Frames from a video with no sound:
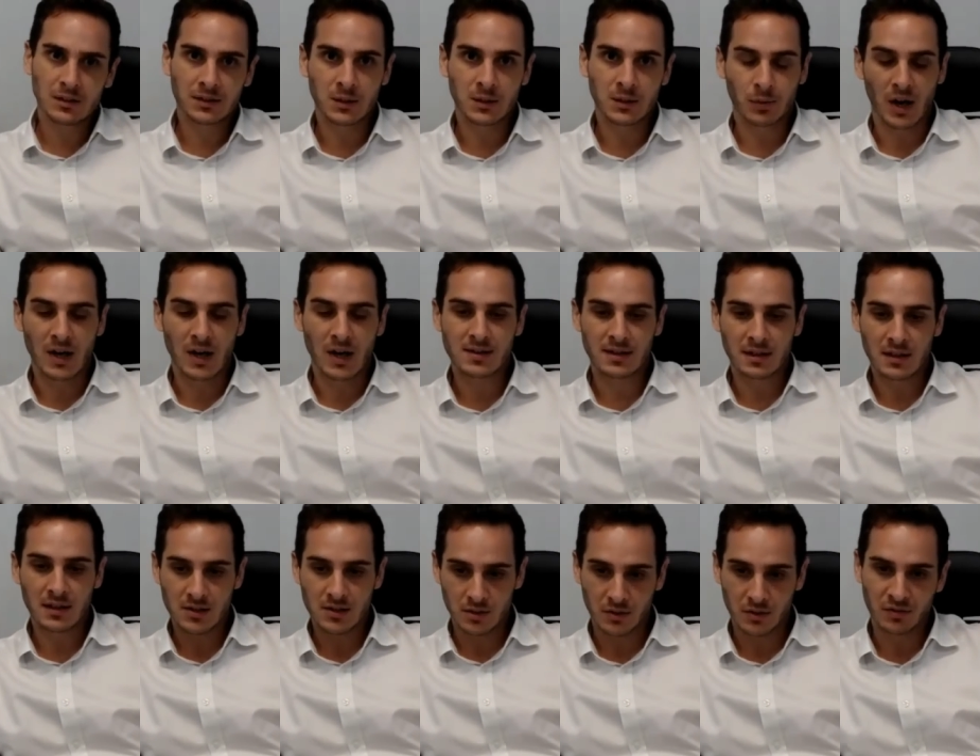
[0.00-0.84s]

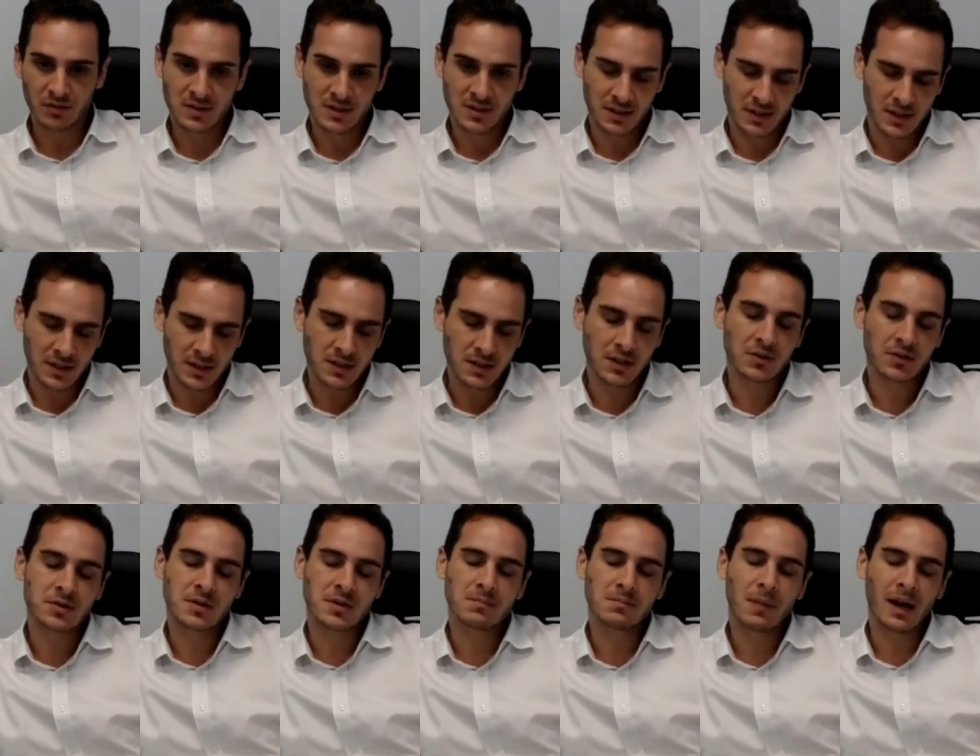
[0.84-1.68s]
surprisingly sort of
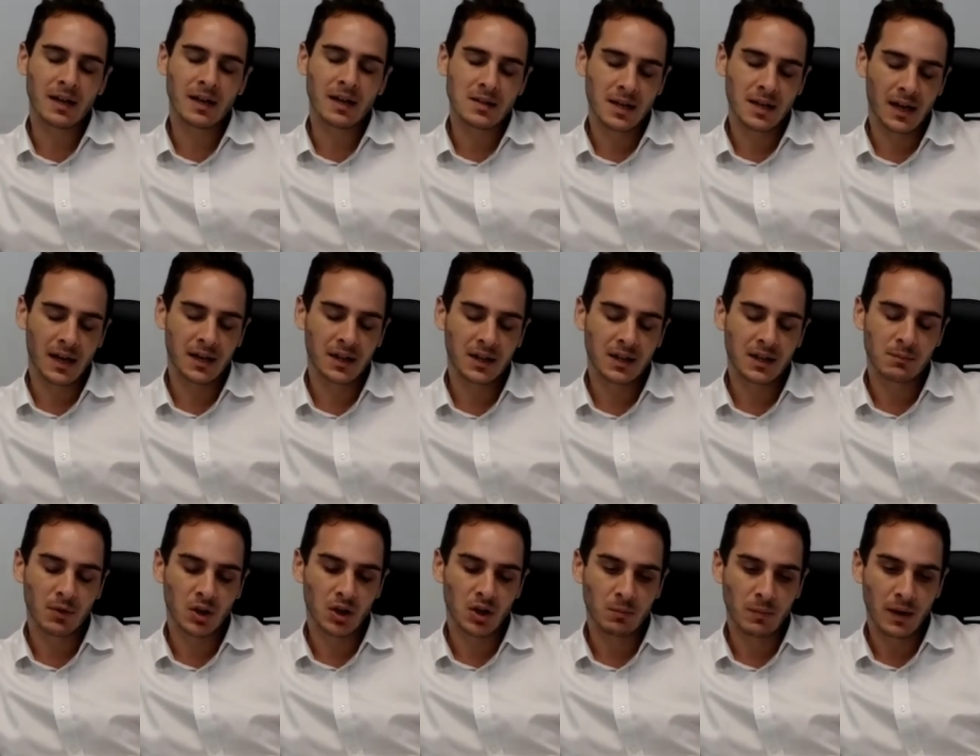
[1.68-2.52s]
continued to maintain
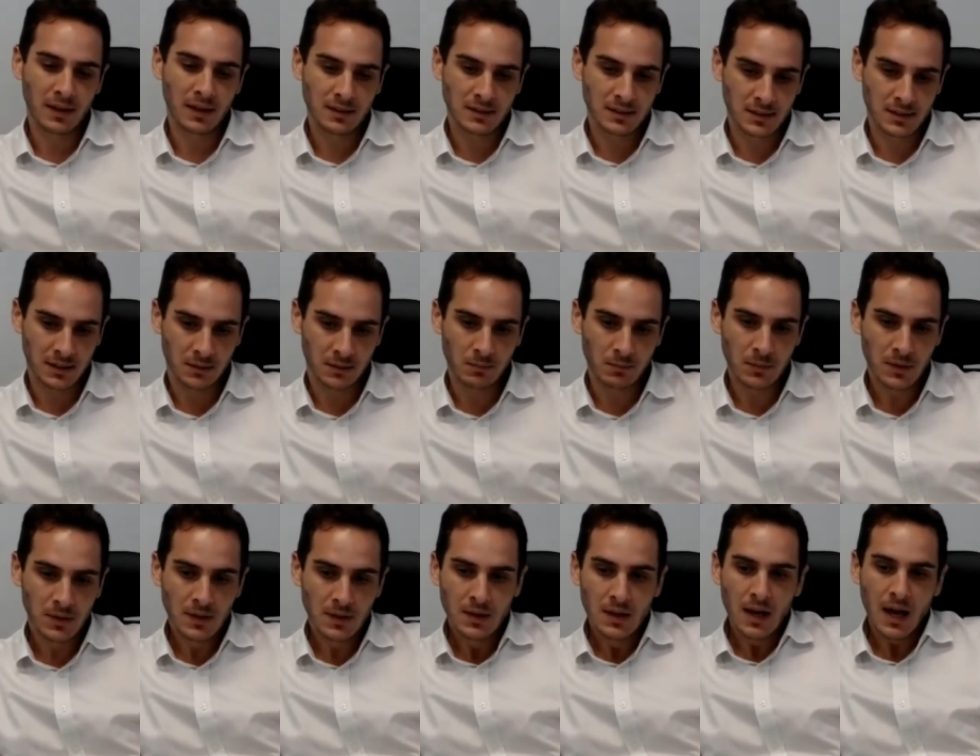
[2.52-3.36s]
the
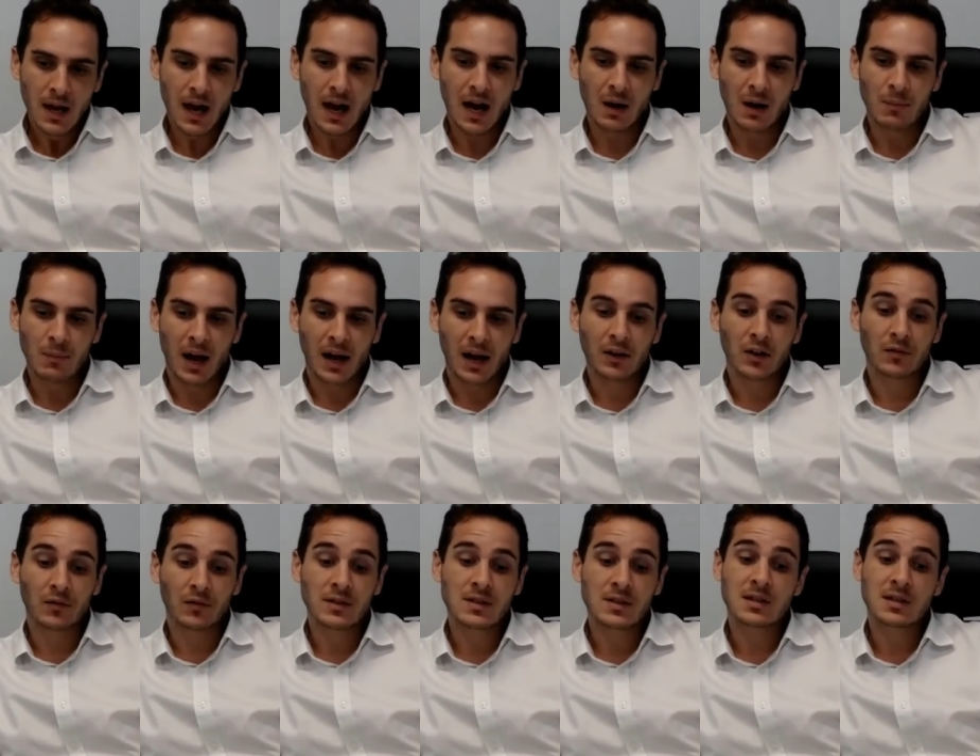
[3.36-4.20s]
momentum. And
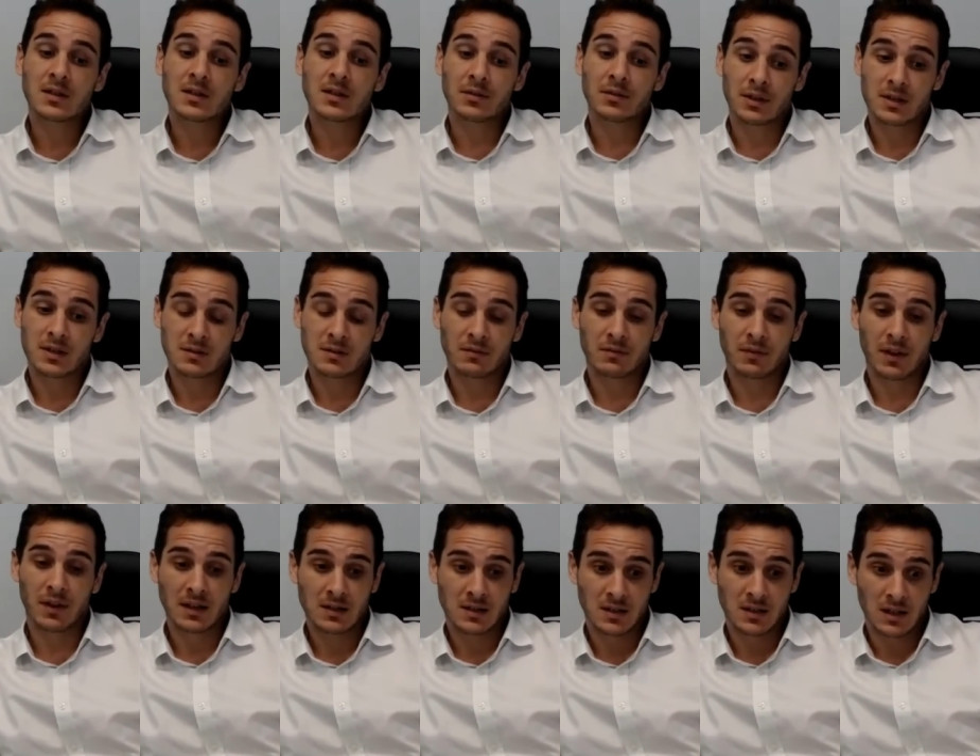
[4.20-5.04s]
obviously the recent
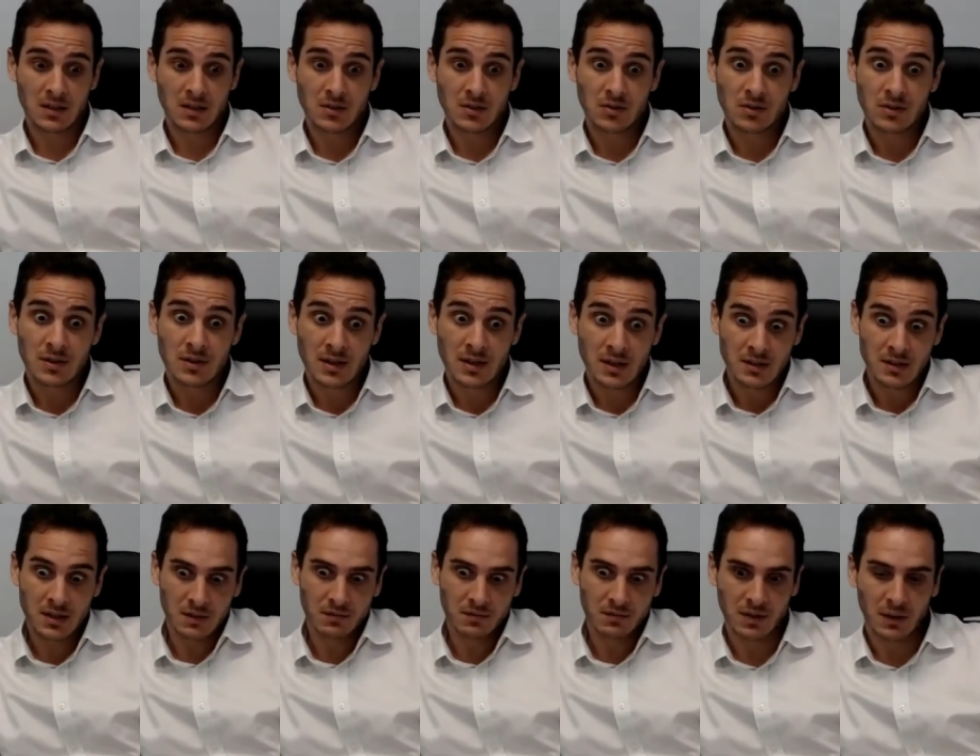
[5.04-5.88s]
vaccine news
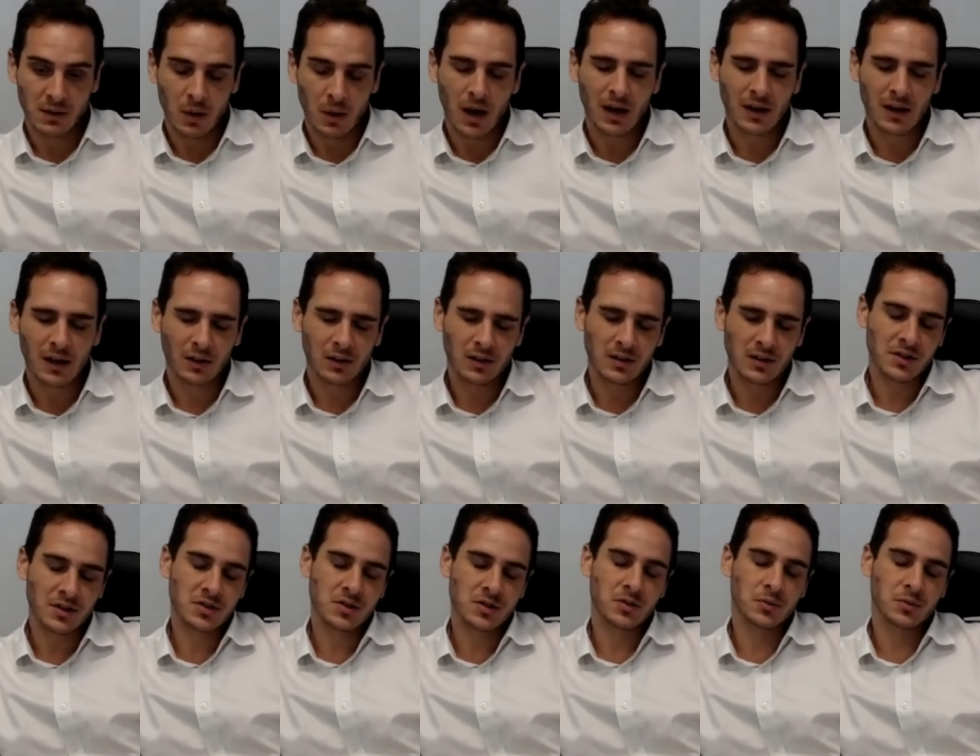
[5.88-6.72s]
has given a little
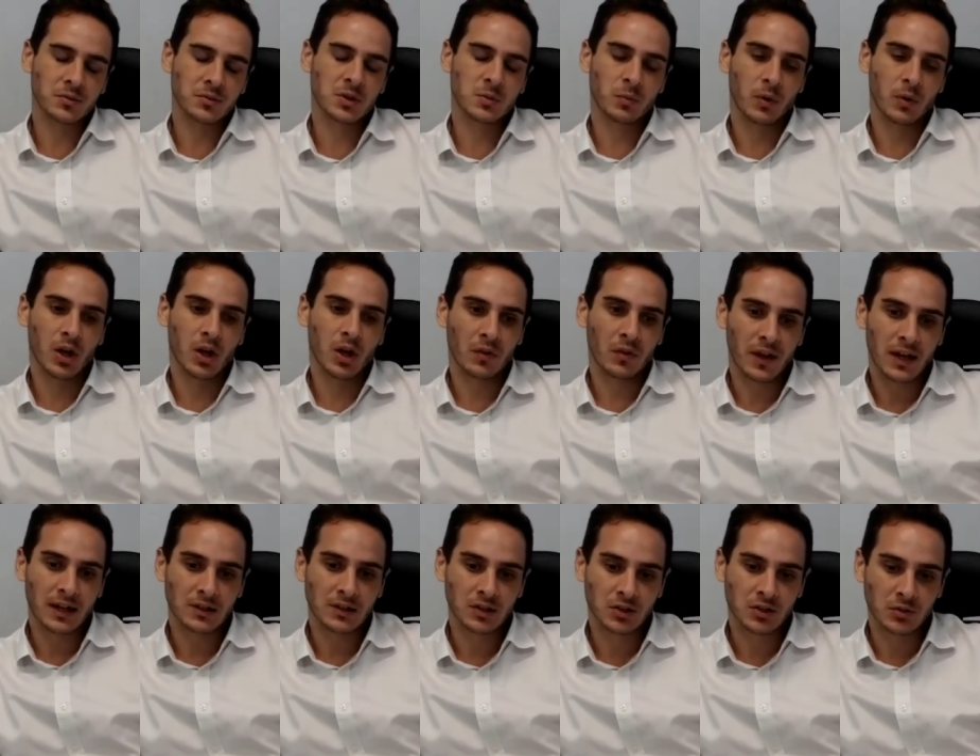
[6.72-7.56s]
additional spurt
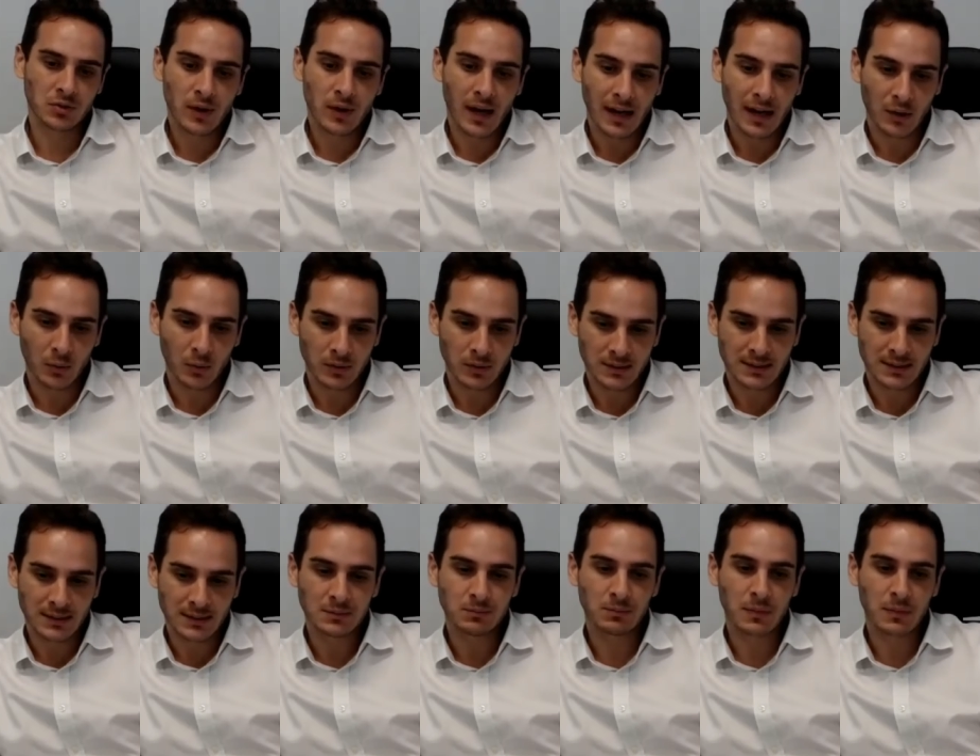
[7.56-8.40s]
there to
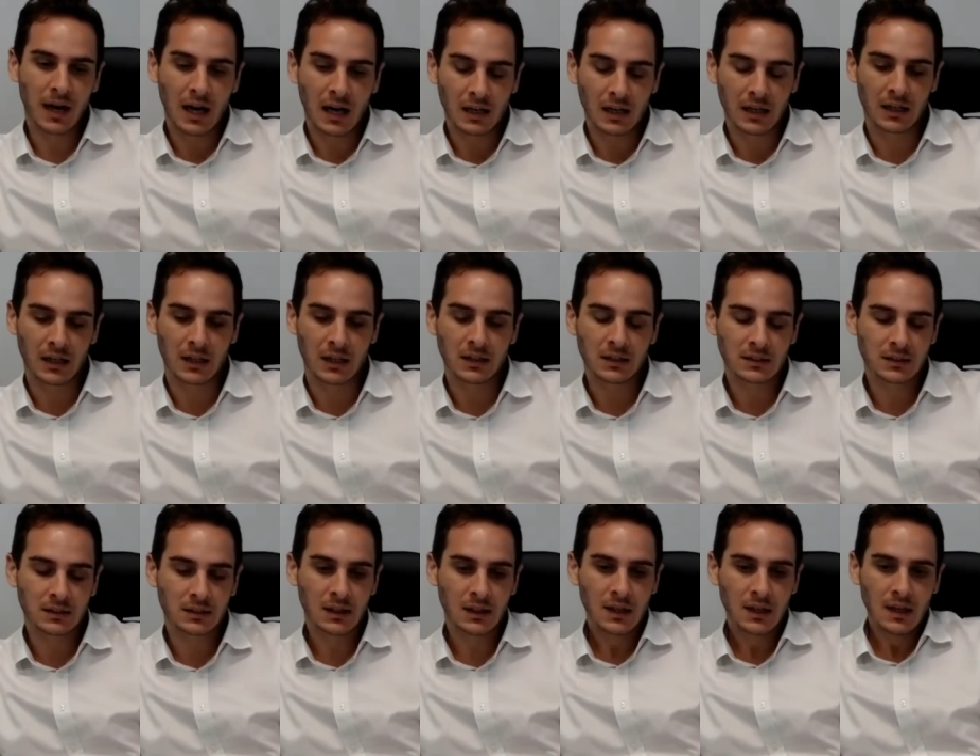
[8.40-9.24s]
equity
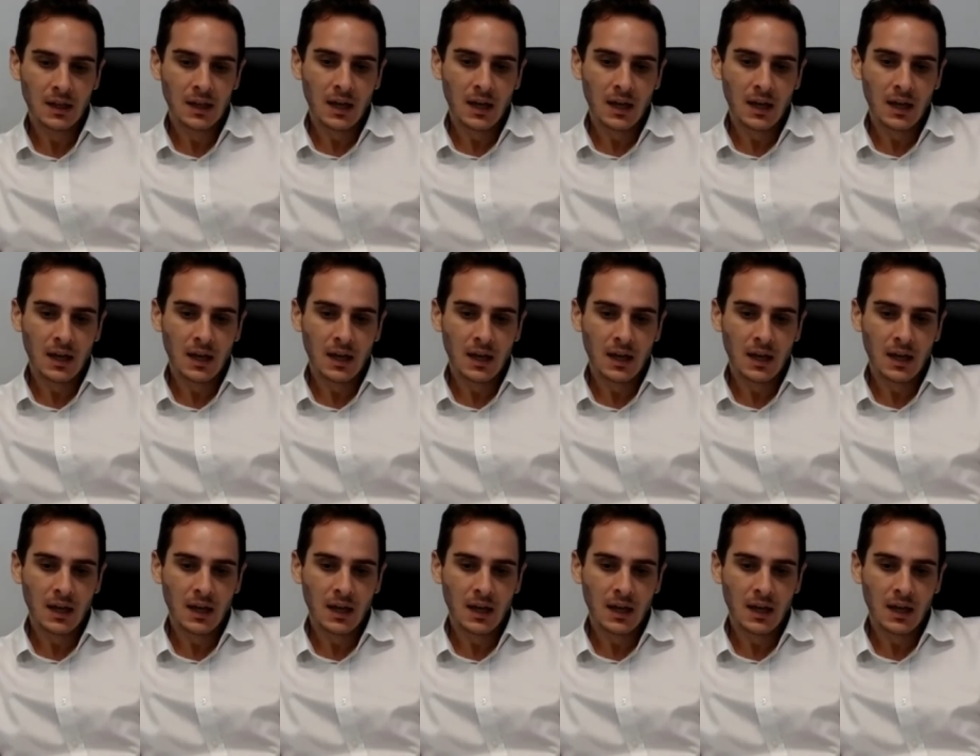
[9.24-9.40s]
markets.